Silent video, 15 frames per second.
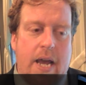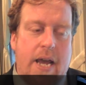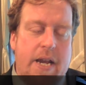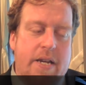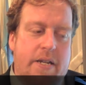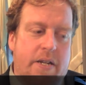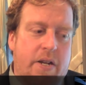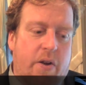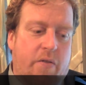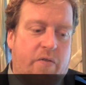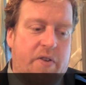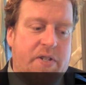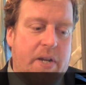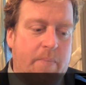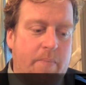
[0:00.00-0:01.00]
And
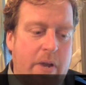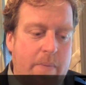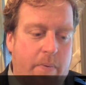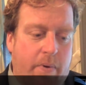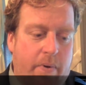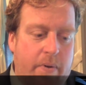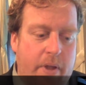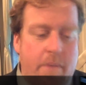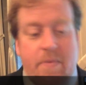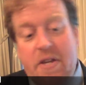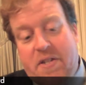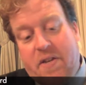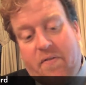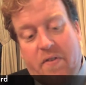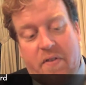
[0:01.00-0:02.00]
for some people, it
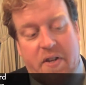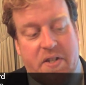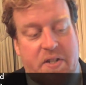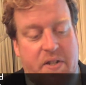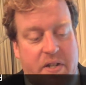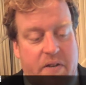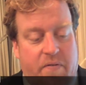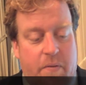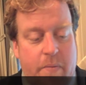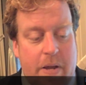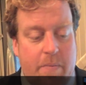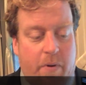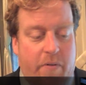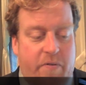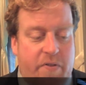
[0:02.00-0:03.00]
means different things to different
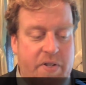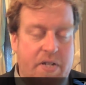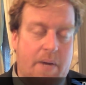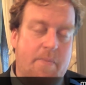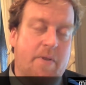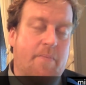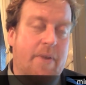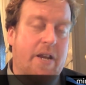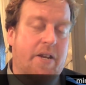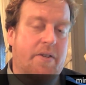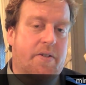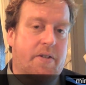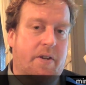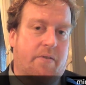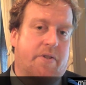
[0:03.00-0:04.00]
people. For some, it
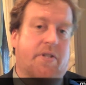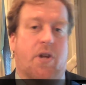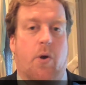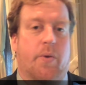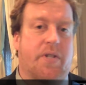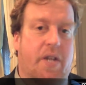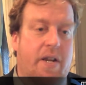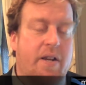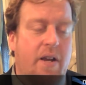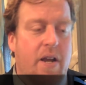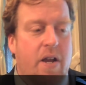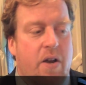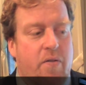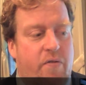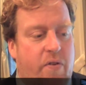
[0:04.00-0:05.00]
means just hosting.
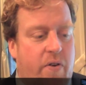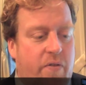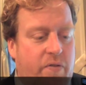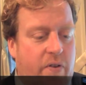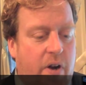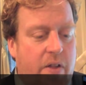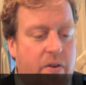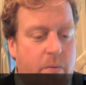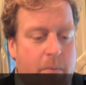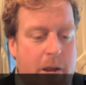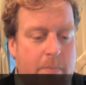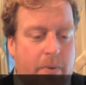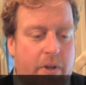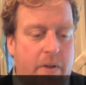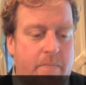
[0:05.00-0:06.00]
For other
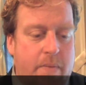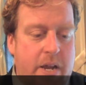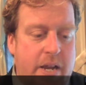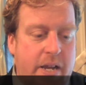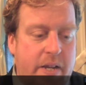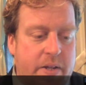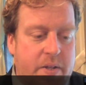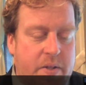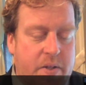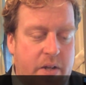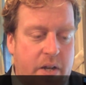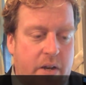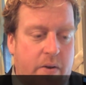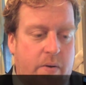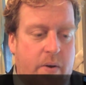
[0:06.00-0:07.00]
people, it means
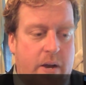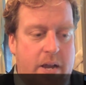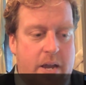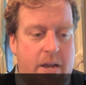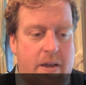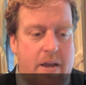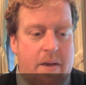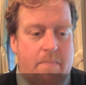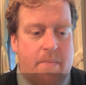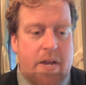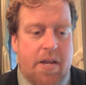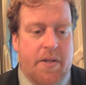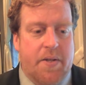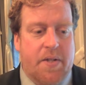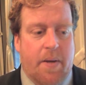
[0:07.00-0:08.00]
it
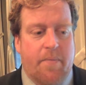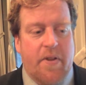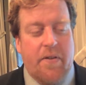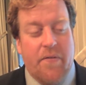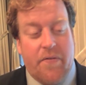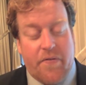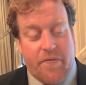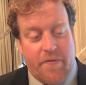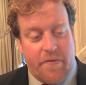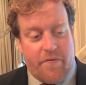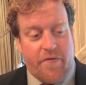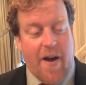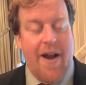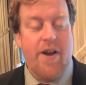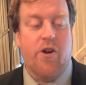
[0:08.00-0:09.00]
means something
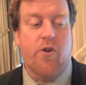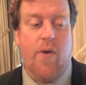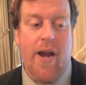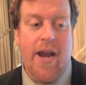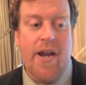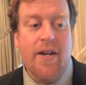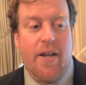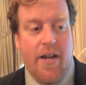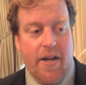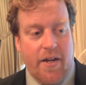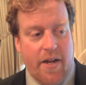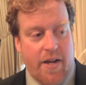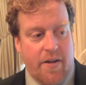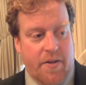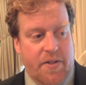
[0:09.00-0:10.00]
finer grained,
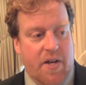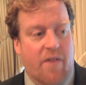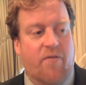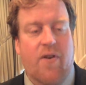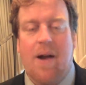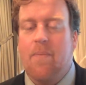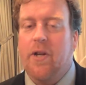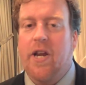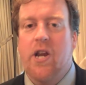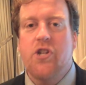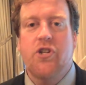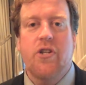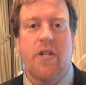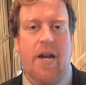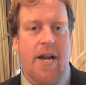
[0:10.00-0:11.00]
like a software
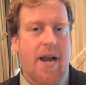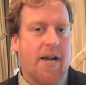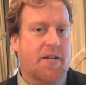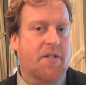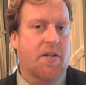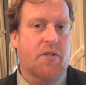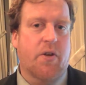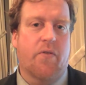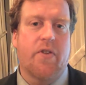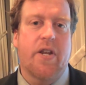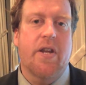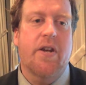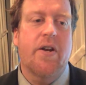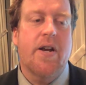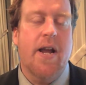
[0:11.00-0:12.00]
application that I access over
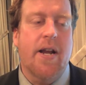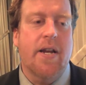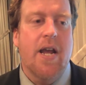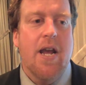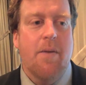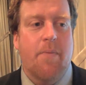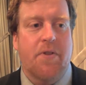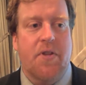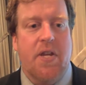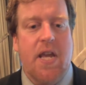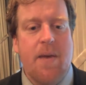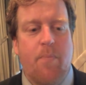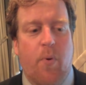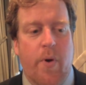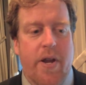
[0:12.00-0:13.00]
the internet. But the
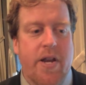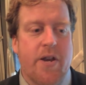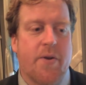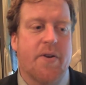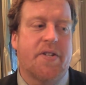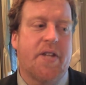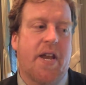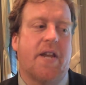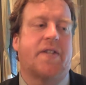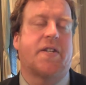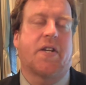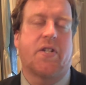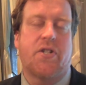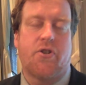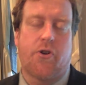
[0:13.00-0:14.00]
key point here is that it's
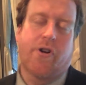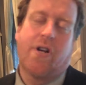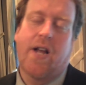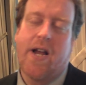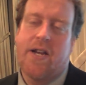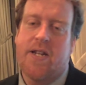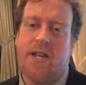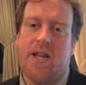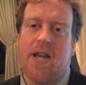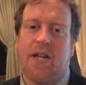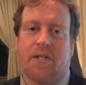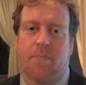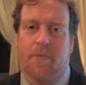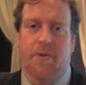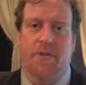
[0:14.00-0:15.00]
external IT
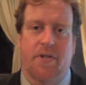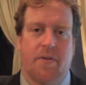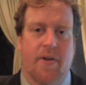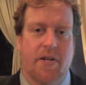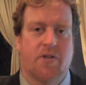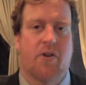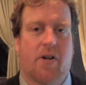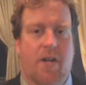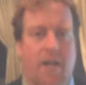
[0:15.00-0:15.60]
as opposed to internal